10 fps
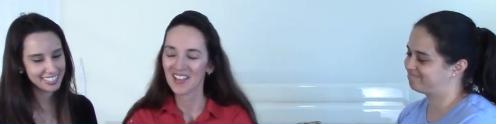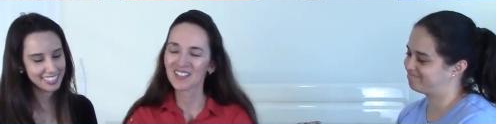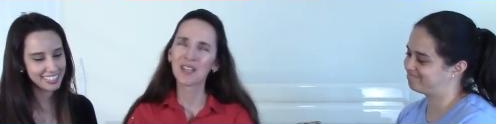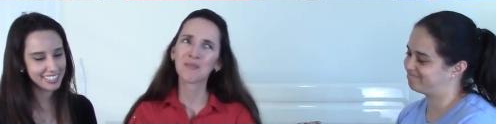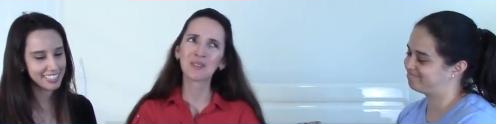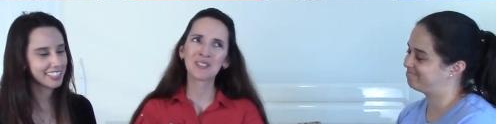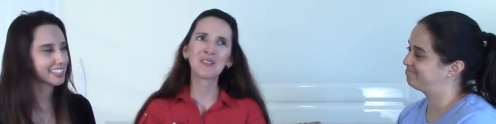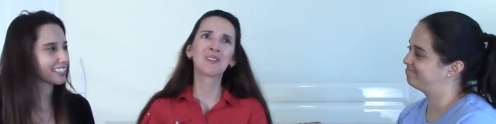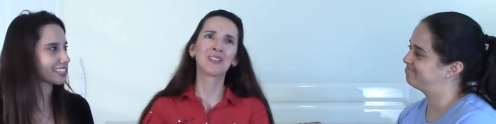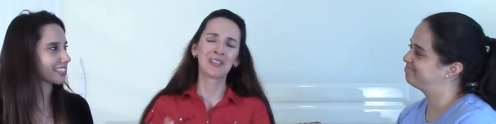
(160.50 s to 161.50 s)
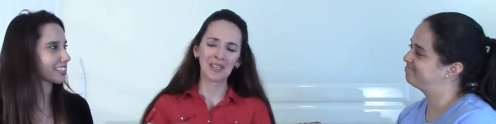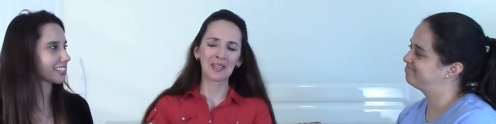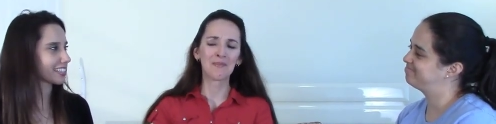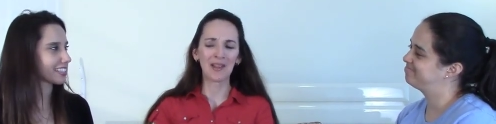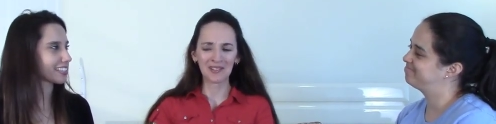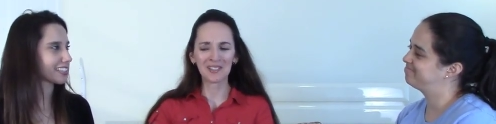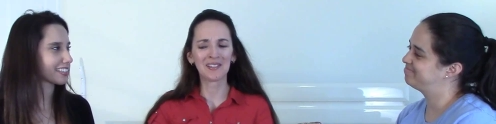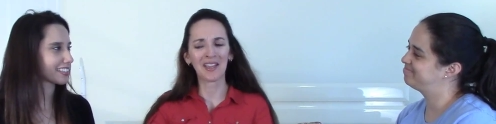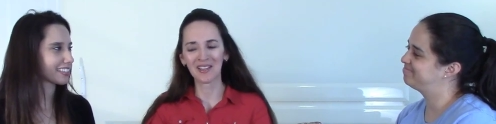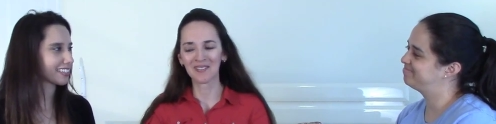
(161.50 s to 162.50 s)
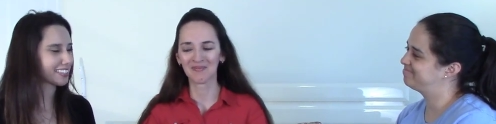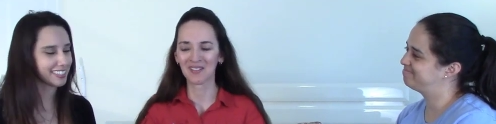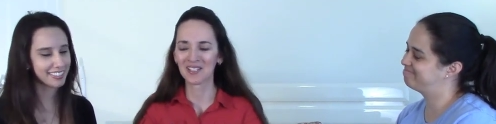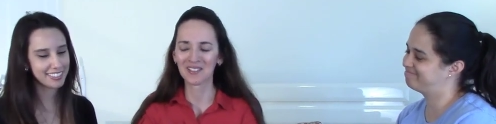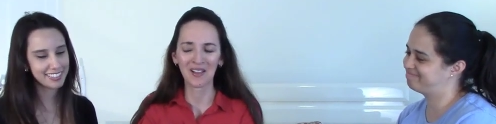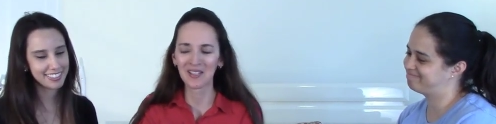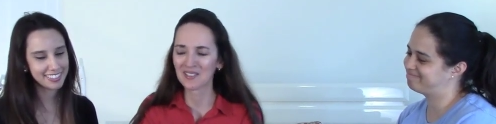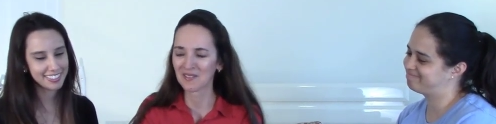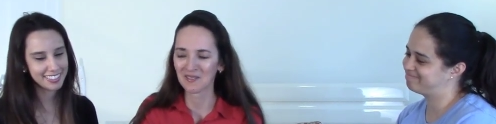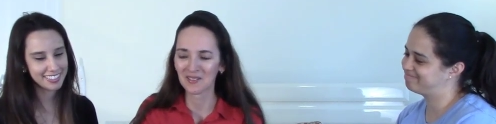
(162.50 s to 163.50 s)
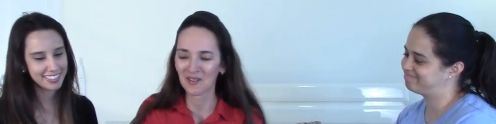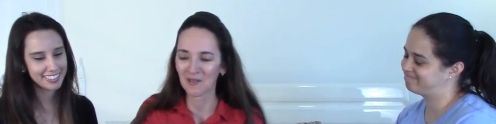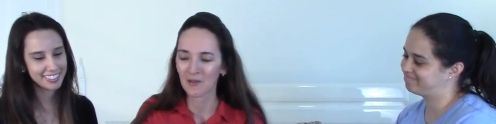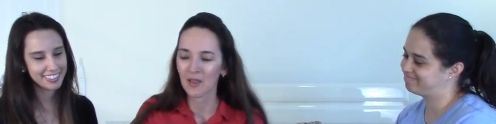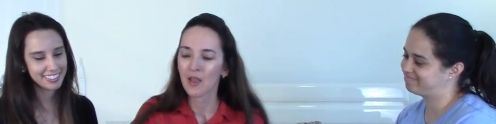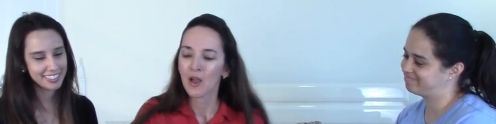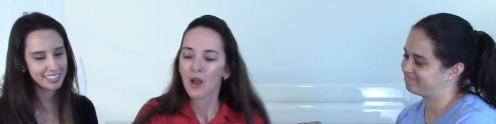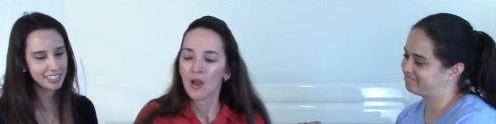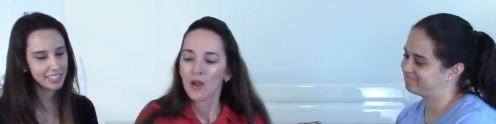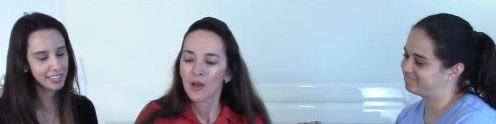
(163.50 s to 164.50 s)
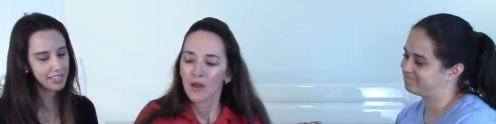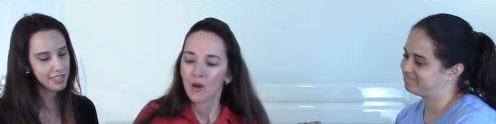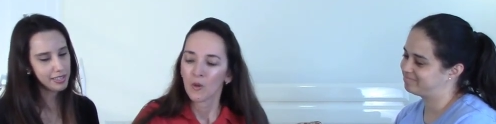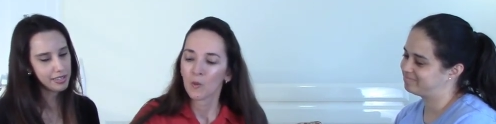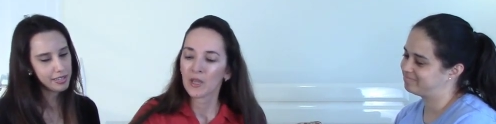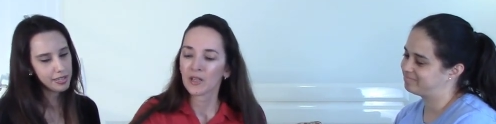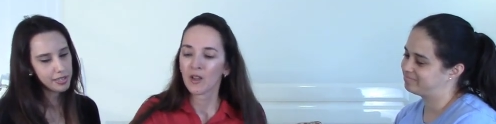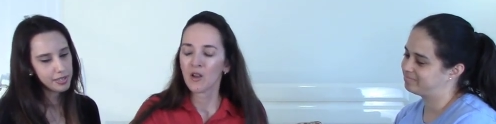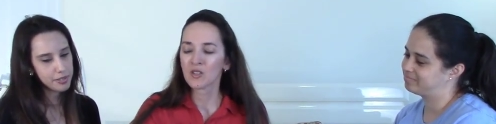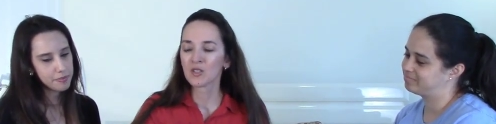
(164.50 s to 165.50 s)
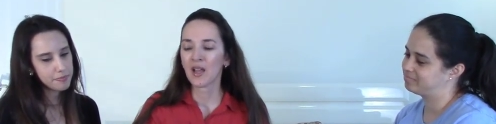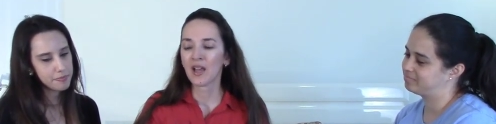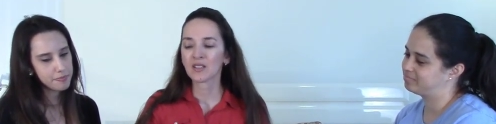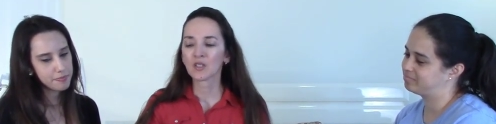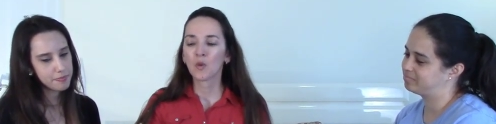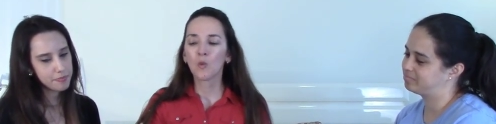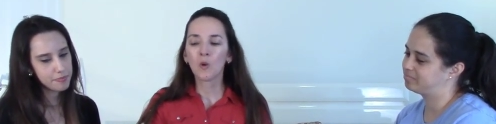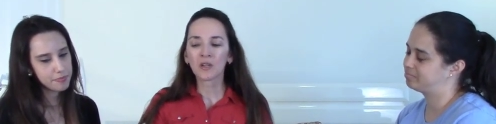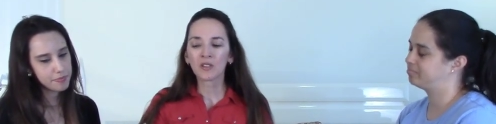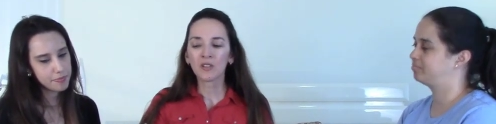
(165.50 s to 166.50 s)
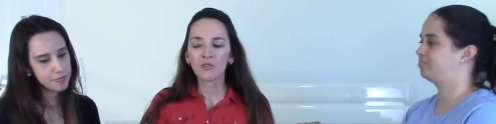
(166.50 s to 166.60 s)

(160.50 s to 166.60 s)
Speaker 1: so I'm still thinking about today. Mm-hmm. I, don't, I mm-hmm. don't know. We can also ask, what are you